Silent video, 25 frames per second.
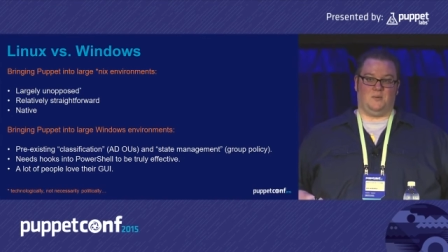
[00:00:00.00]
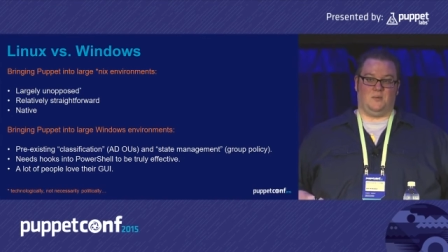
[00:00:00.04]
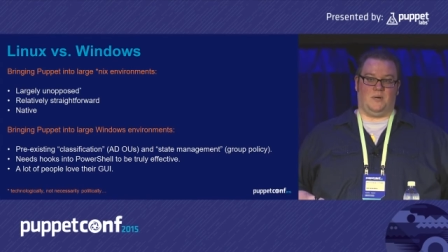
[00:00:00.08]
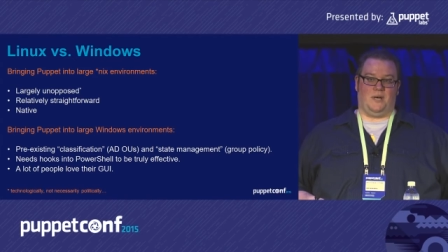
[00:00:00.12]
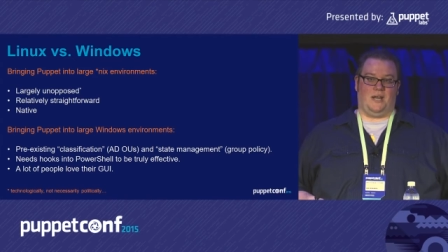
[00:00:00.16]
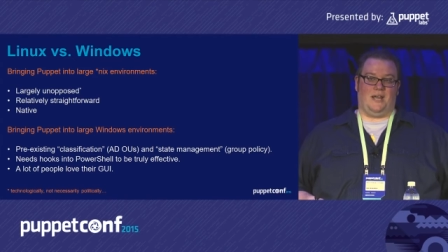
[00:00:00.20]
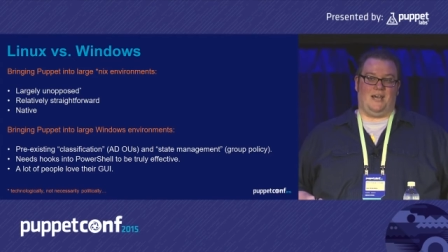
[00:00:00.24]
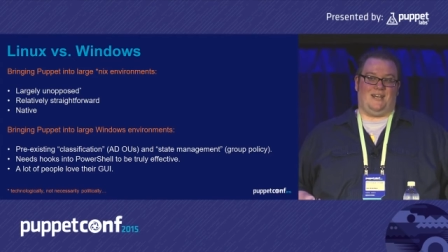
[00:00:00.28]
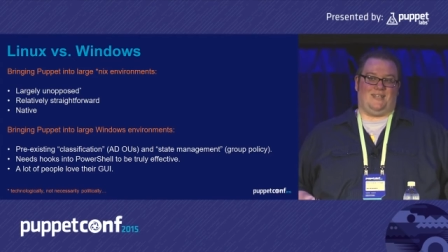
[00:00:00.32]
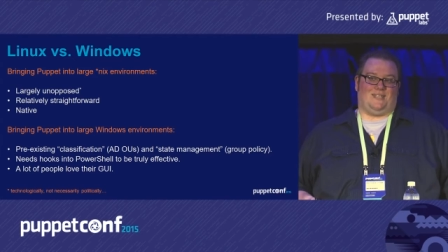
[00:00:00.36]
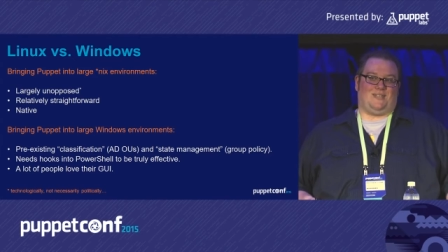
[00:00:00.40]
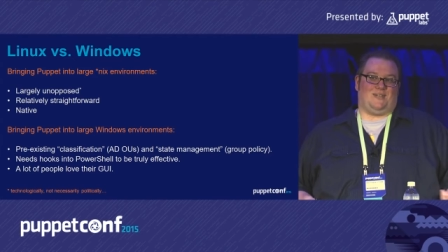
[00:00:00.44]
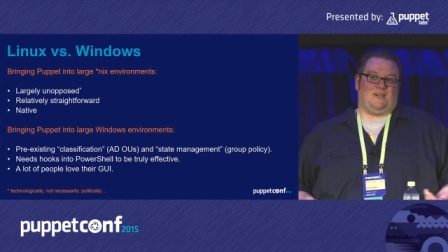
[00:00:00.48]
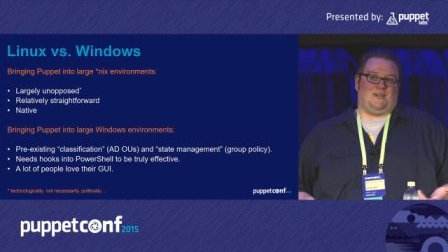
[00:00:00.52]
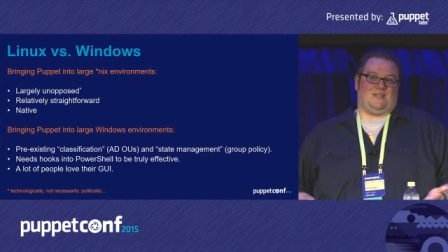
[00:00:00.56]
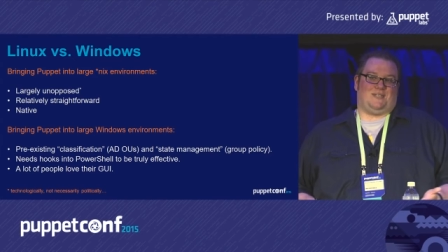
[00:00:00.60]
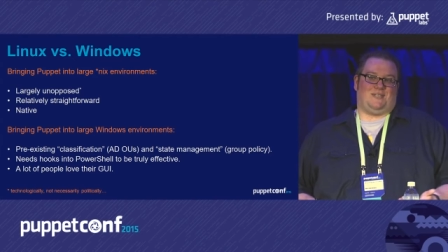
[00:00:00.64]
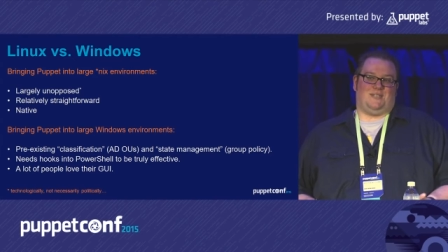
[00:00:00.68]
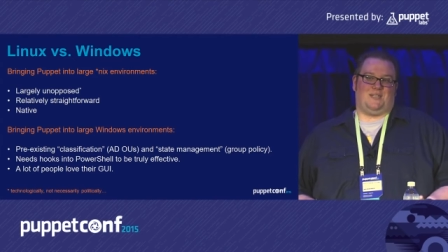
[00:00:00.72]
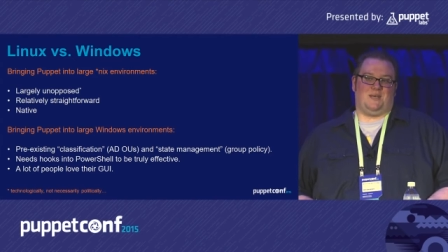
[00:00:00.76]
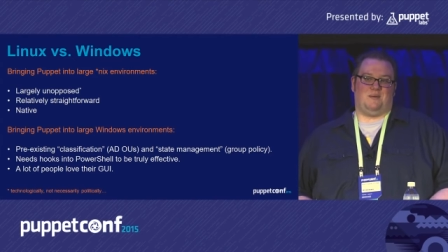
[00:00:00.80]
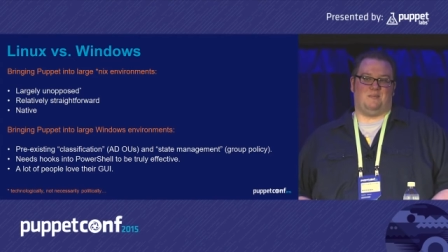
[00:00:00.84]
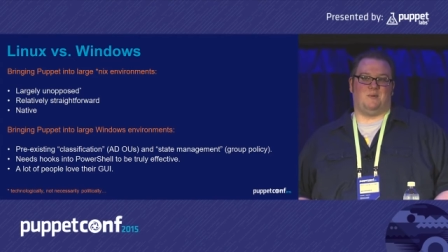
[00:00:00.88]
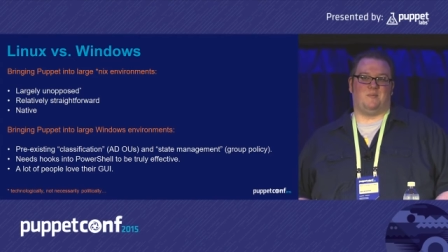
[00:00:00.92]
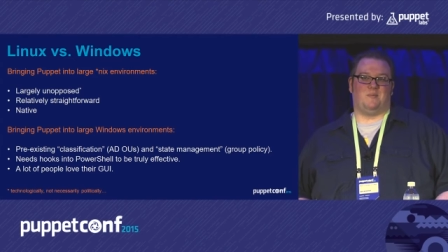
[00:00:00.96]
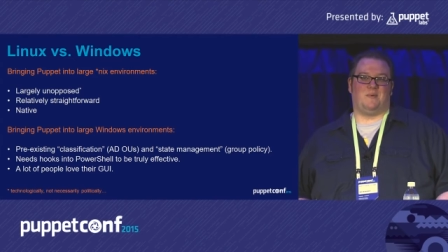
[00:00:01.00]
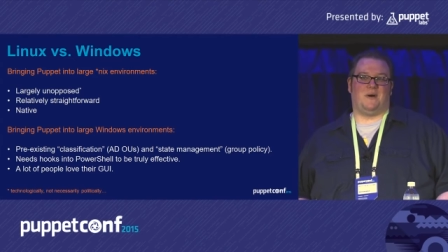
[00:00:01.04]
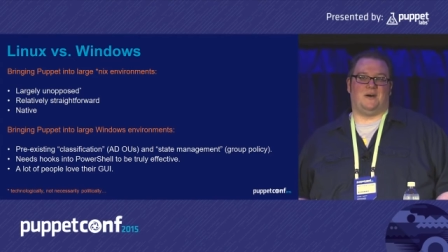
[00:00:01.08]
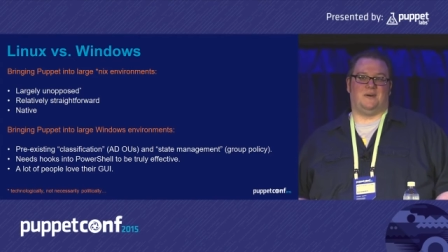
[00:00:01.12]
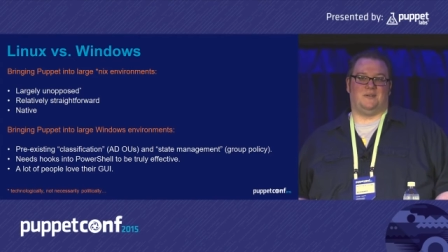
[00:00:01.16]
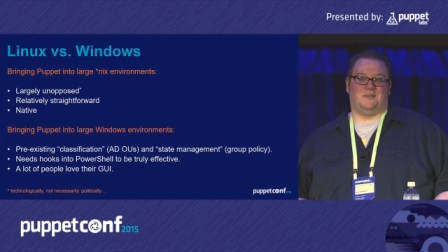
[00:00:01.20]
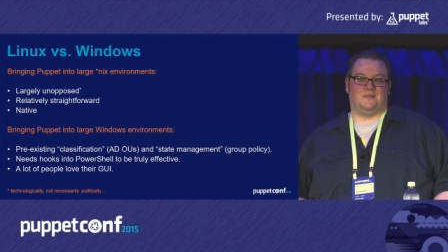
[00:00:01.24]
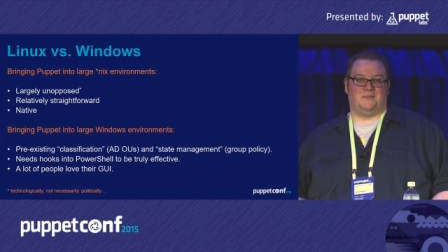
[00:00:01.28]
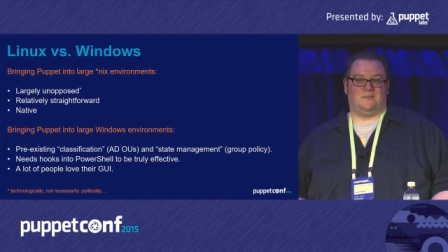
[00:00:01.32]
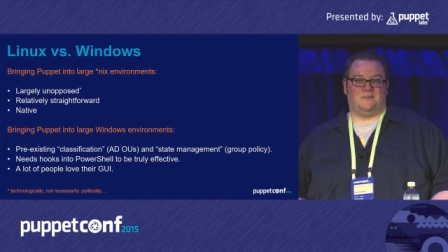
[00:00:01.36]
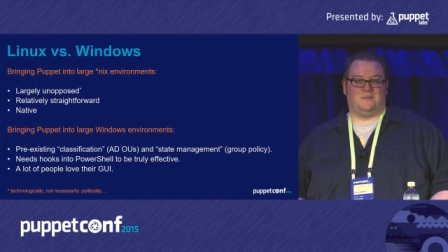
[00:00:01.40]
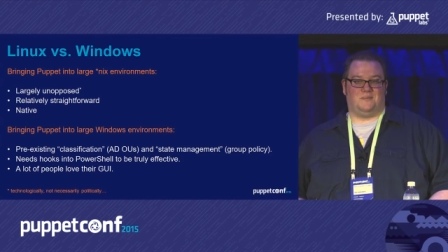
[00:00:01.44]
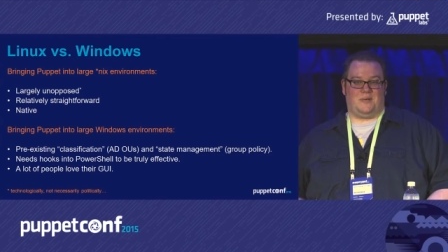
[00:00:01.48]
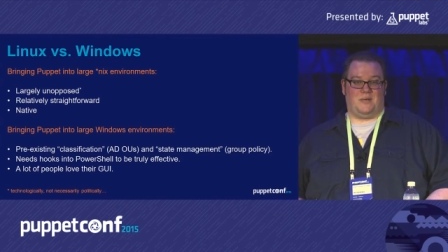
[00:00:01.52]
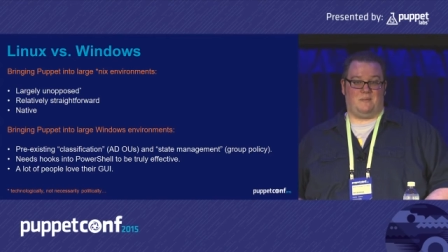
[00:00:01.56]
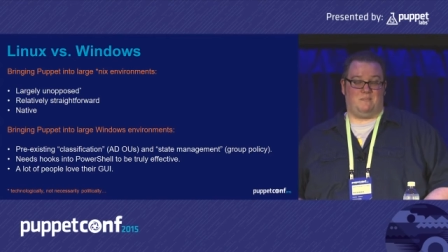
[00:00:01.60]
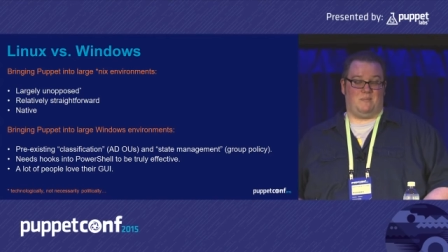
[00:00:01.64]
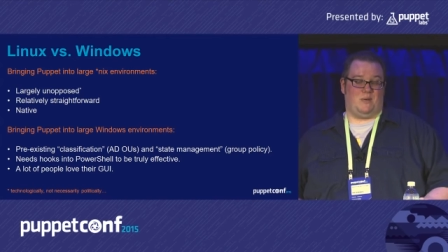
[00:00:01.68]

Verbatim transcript: when I talk to them about, hey,